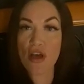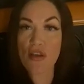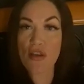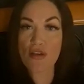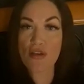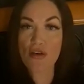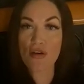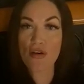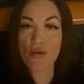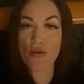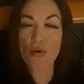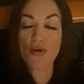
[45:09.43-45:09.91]

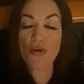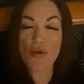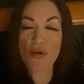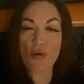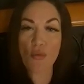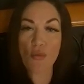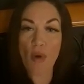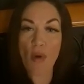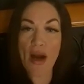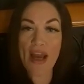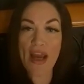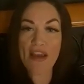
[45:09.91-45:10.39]
other or
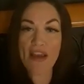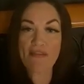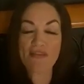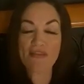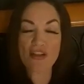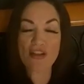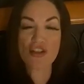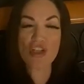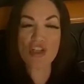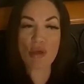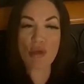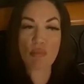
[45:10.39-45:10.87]
your wife
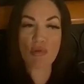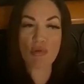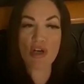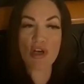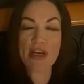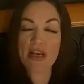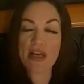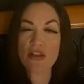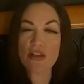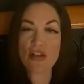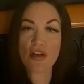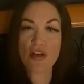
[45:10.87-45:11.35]
and she
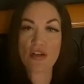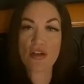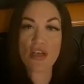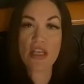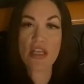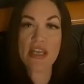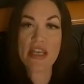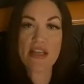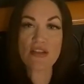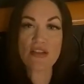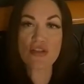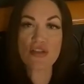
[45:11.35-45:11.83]
brings her
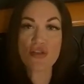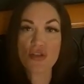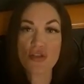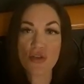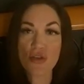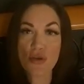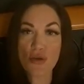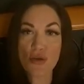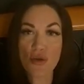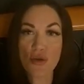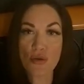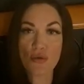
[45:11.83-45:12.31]
needs
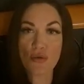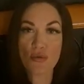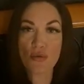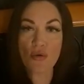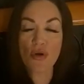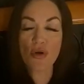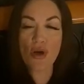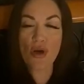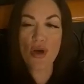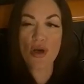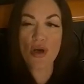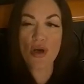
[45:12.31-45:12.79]
to you,